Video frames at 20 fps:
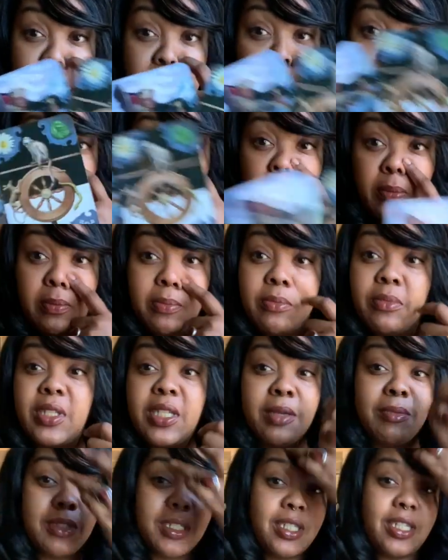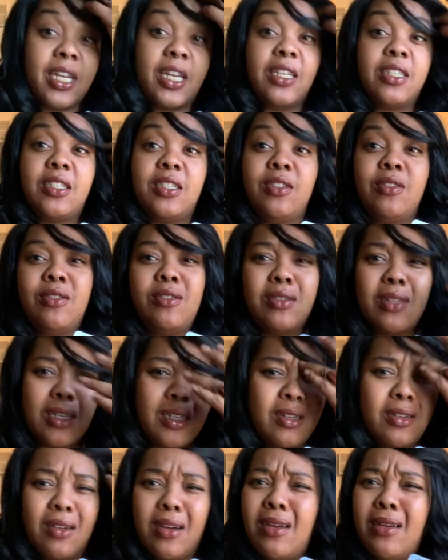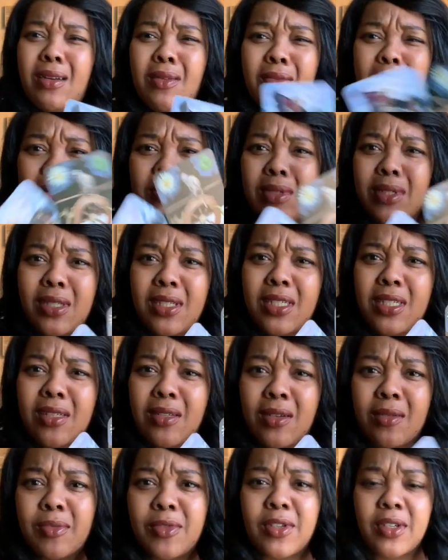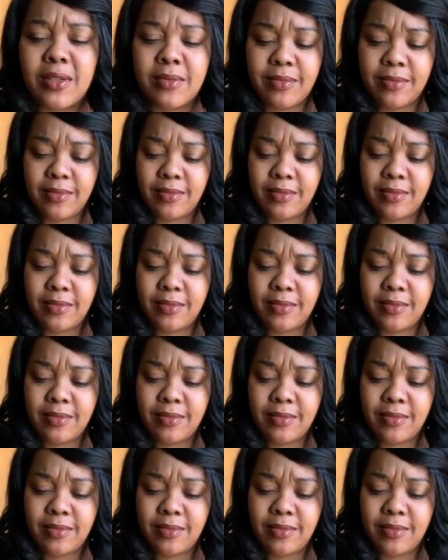like, whoop, something changed you. You're like, you know, I don't even want this shit no more.